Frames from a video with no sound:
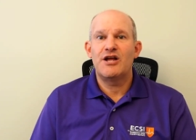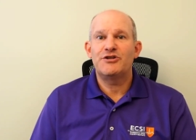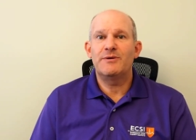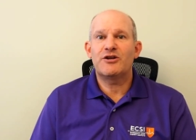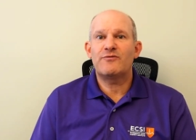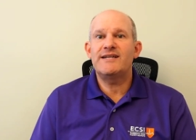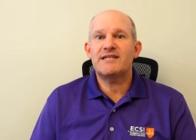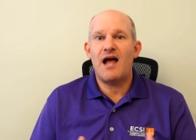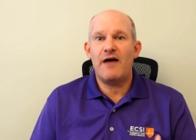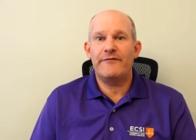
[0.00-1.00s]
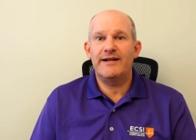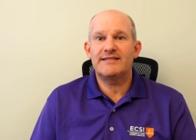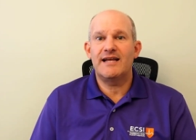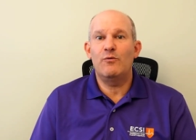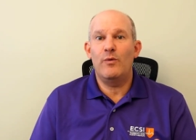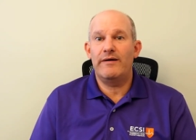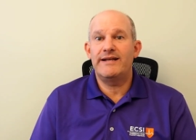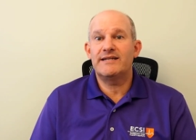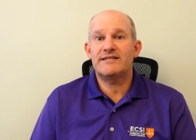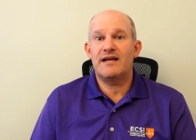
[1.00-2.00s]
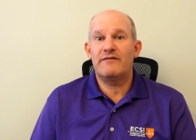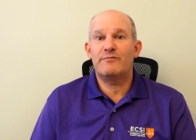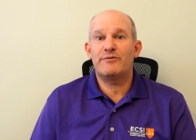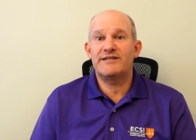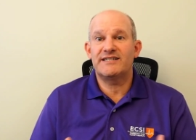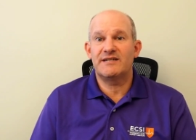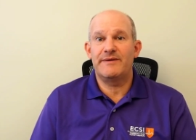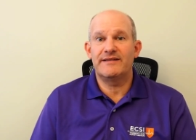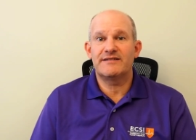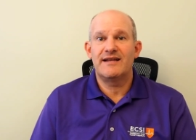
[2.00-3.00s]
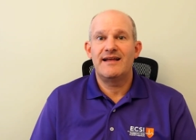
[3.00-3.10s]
to increase confidence and willingness of participants,